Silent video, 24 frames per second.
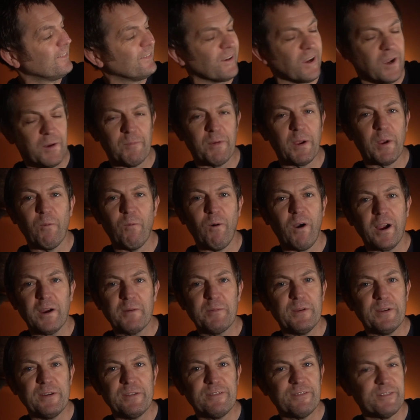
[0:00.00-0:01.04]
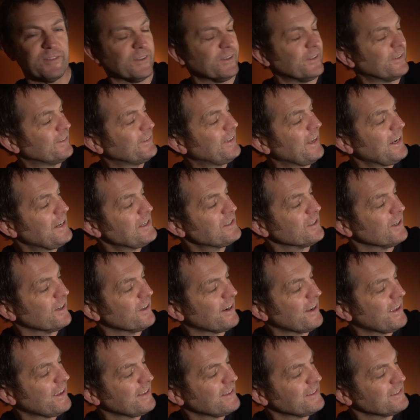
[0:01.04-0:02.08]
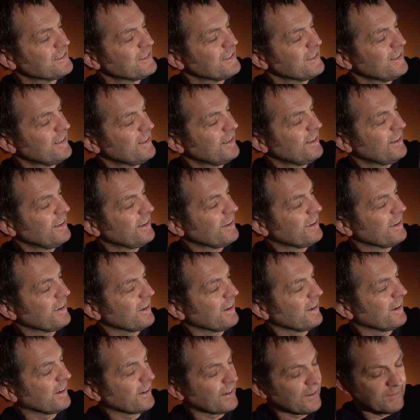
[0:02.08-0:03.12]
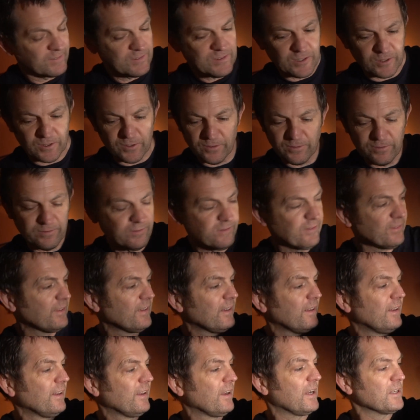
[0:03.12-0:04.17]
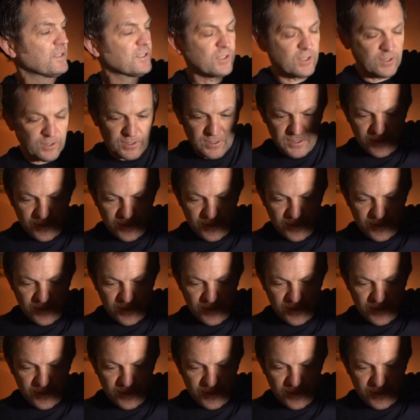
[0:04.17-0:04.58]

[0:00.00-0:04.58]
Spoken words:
on my Walkman for days on end. So Husker